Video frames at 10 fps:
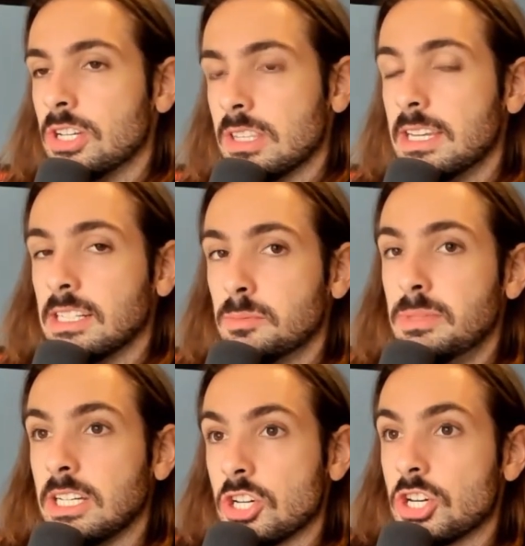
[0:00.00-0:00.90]
Knicks
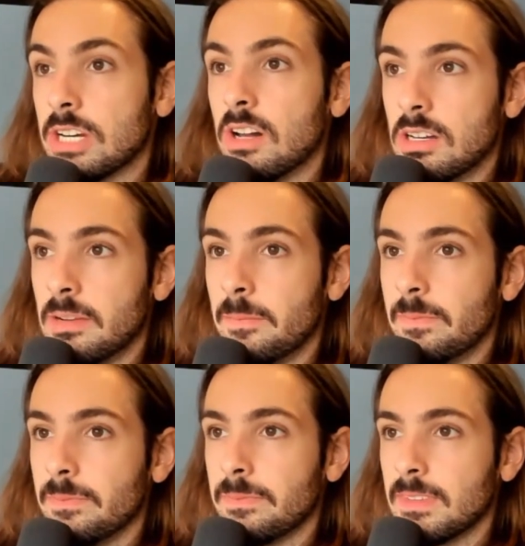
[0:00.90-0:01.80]
being shit on.
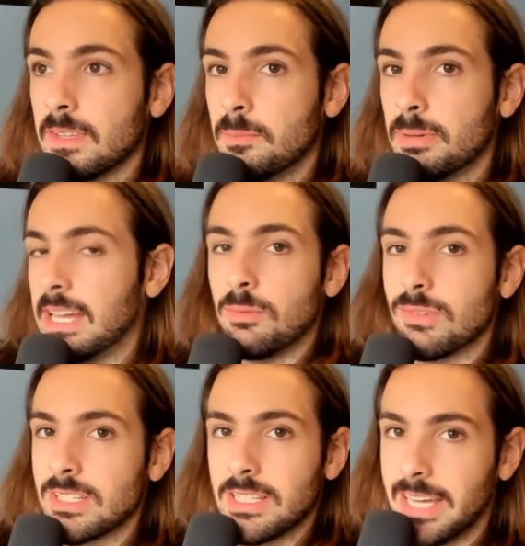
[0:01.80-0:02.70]
But that
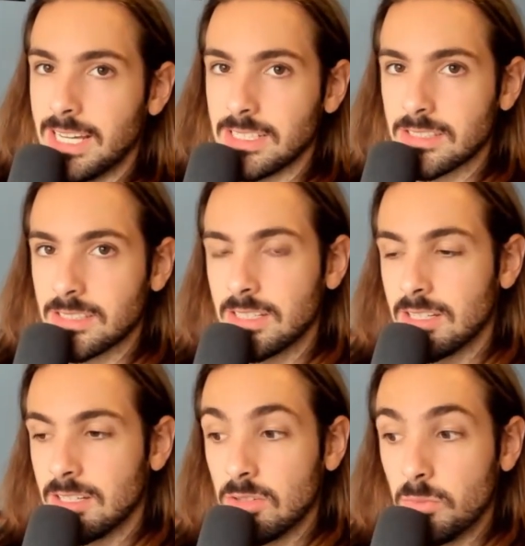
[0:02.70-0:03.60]
wasn't the case
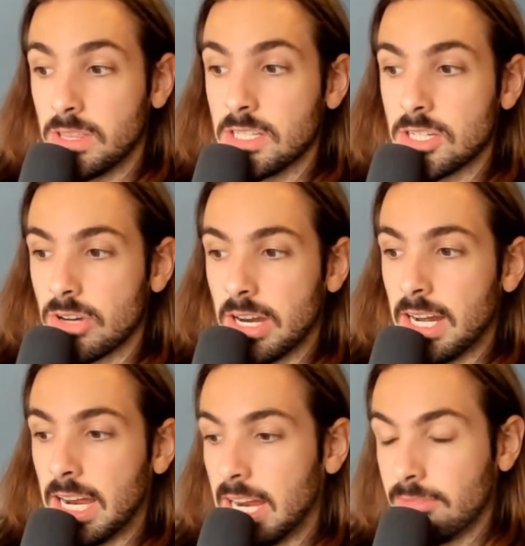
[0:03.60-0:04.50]
with this trade.
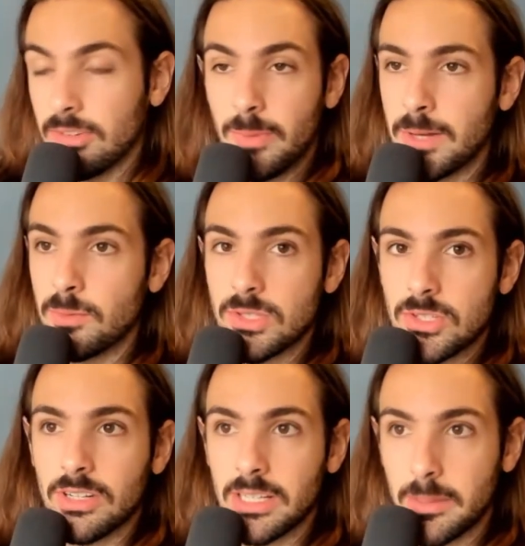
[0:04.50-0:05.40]
Everybody was
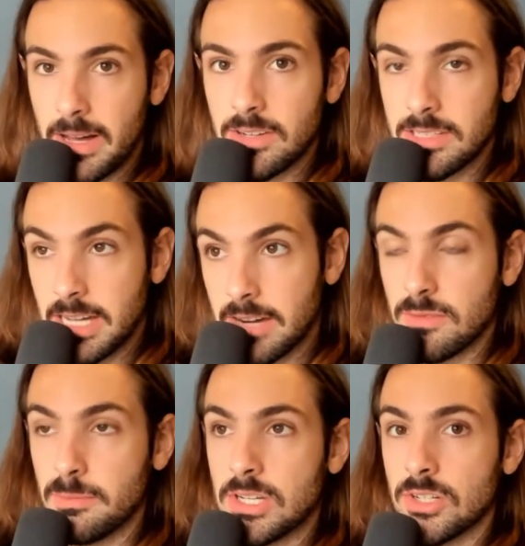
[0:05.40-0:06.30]
talking about
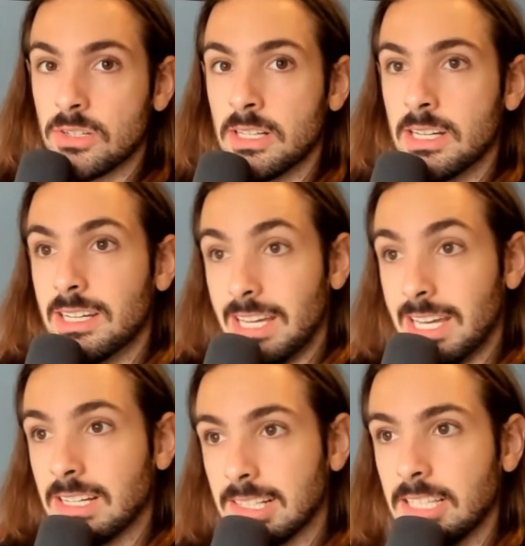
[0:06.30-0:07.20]
Donovan Mitchell
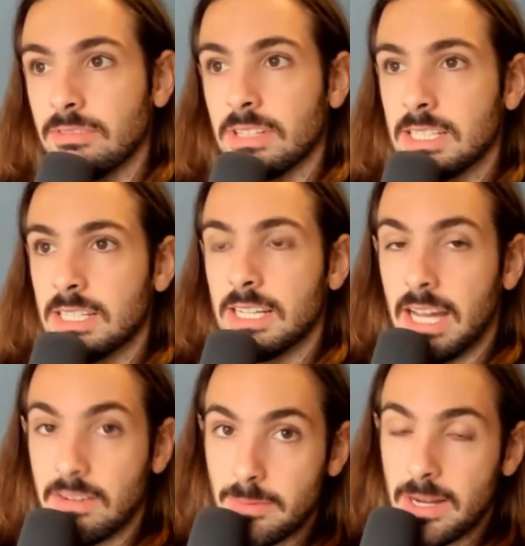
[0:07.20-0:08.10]
in Cleveland.
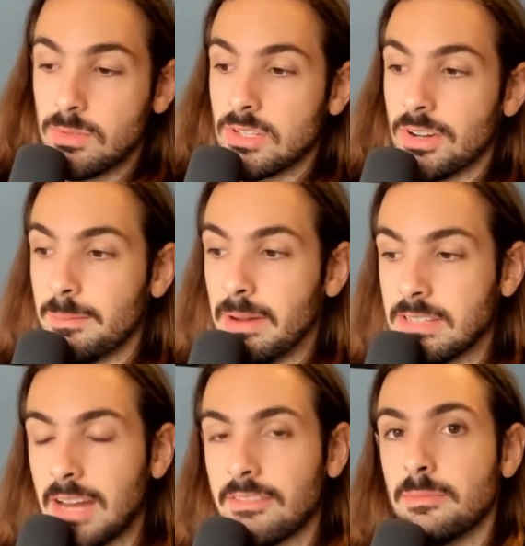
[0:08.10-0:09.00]
Everybody was talking about
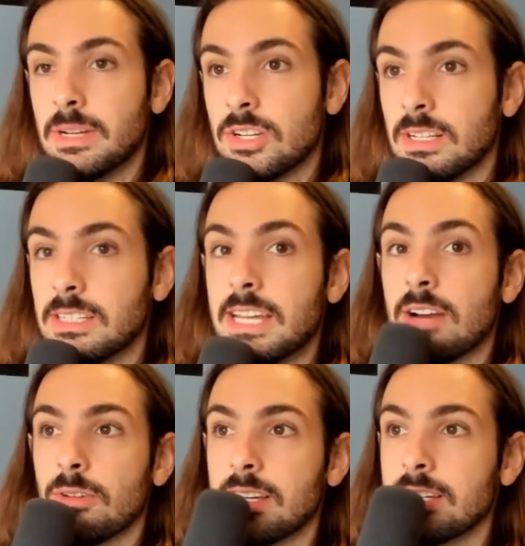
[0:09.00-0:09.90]
Donovan Mitchell
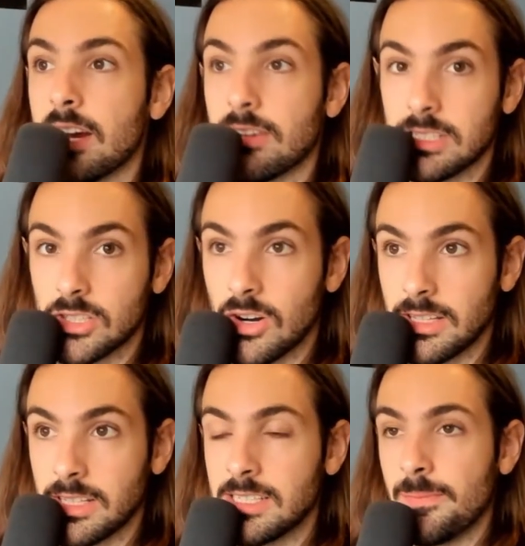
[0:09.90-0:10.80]
and Darius
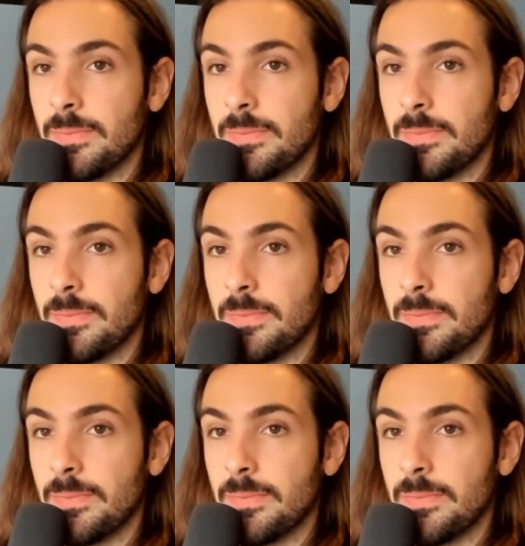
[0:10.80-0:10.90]
Garland